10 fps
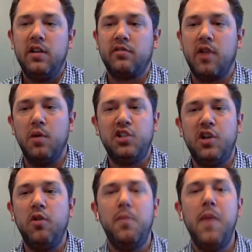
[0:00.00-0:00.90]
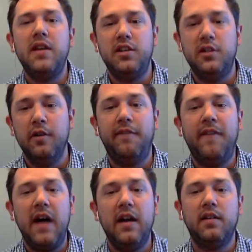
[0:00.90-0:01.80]
throw a show command into a
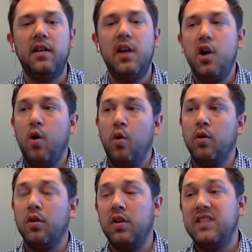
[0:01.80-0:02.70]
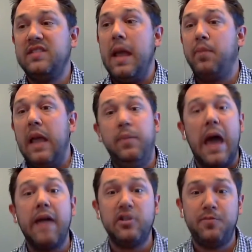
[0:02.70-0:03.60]
file or a sample
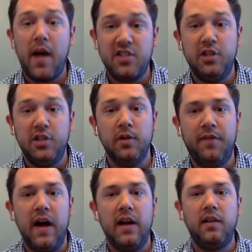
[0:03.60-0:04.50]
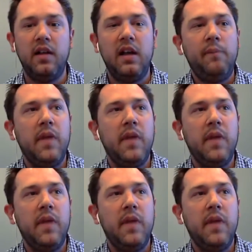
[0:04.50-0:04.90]
API response into a file.